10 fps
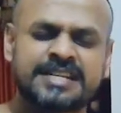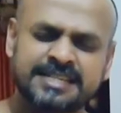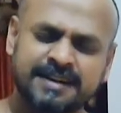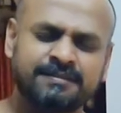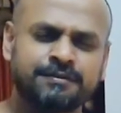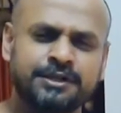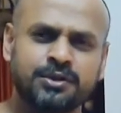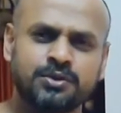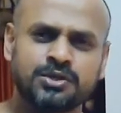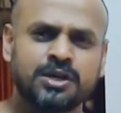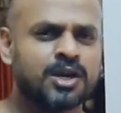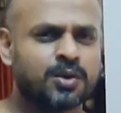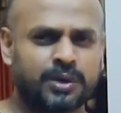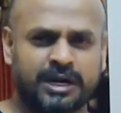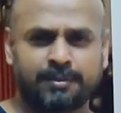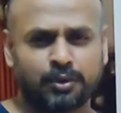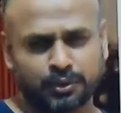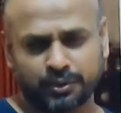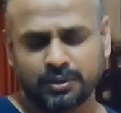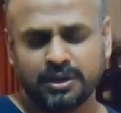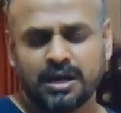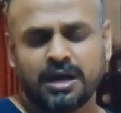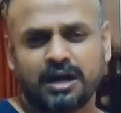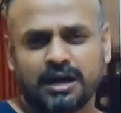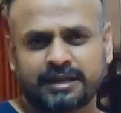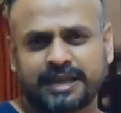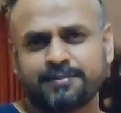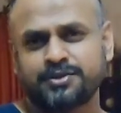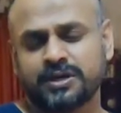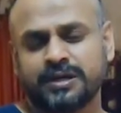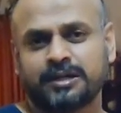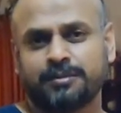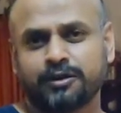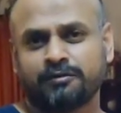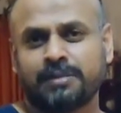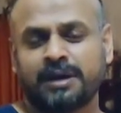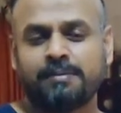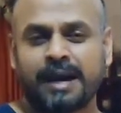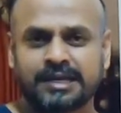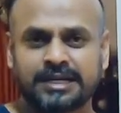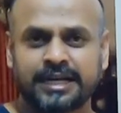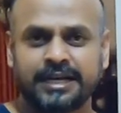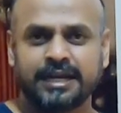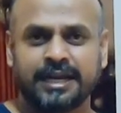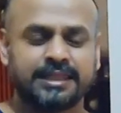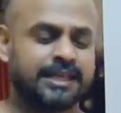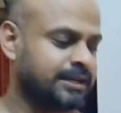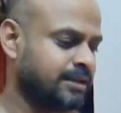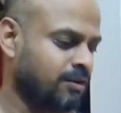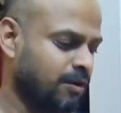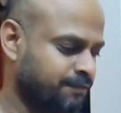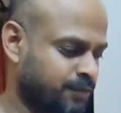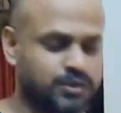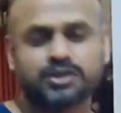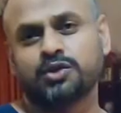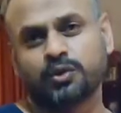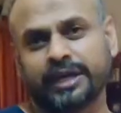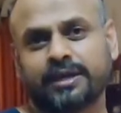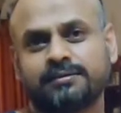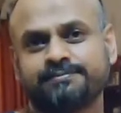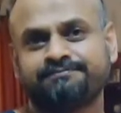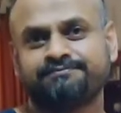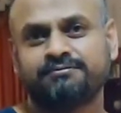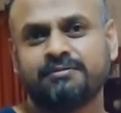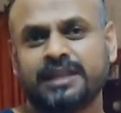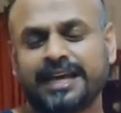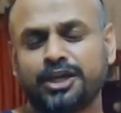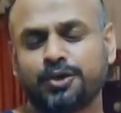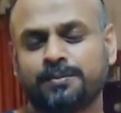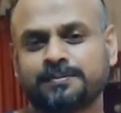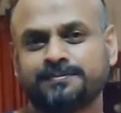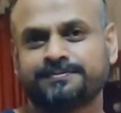travel videos, wherein I'm going to uh, capture a little bit of my bike ride and then of course cooking. Thank you.